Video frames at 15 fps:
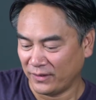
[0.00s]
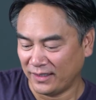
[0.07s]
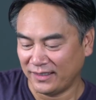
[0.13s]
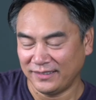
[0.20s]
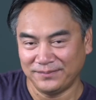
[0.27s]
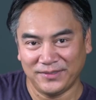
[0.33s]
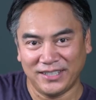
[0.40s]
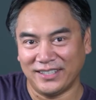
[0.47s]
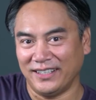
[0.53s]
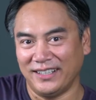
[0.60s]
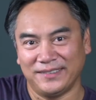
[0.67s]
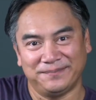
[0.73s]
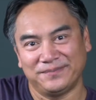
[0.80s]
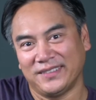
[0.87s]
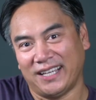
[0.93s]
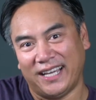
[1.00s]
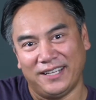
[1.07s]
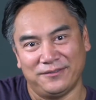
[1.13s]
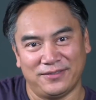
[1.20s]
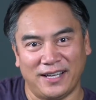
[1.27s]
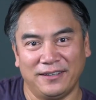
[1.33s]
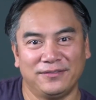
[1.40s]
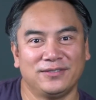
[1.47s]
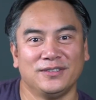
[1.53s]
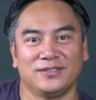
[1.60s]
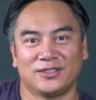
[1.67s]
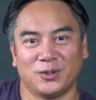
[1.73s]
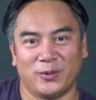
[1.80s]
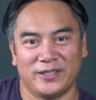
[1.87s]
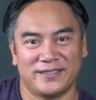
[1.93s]
You know, I flew
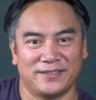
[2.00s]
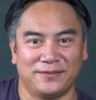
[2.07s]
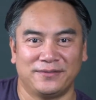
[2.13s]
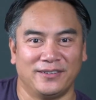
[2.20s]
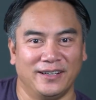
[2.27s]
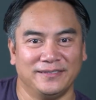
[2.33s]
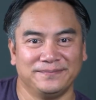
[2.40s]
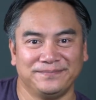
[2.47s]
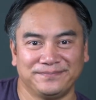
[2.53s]
towards the front.